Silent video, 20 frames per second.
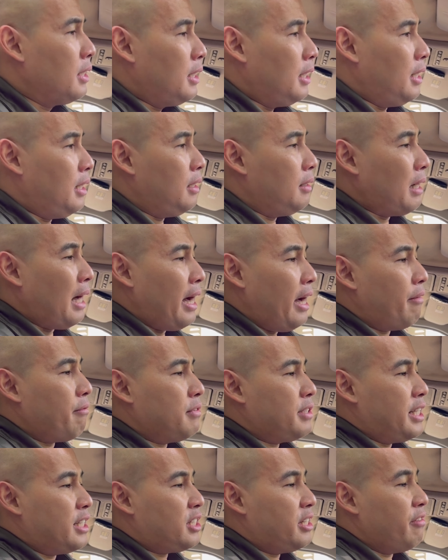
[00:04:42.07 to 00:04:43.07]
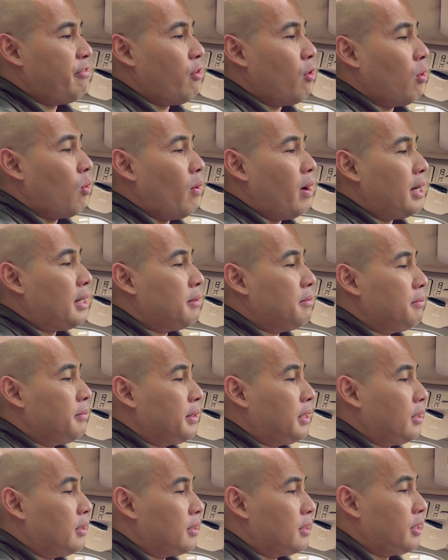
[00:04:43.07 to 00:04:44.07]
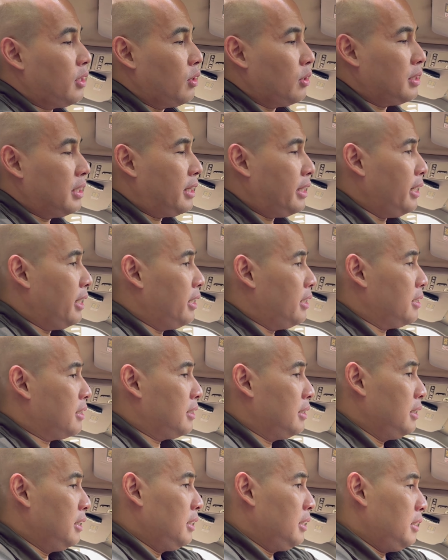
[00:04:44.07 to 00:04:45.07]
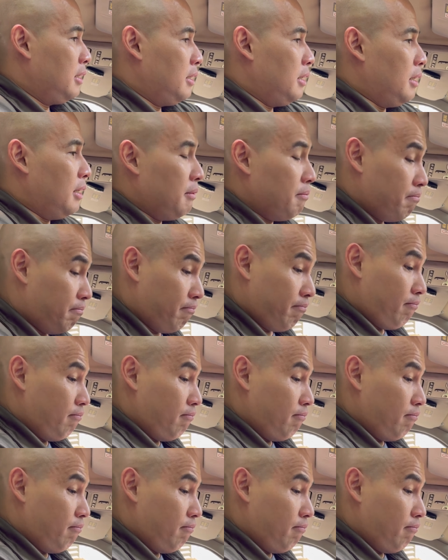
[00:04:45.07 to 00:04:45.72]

uh, I have 64 one because you know the thing is um,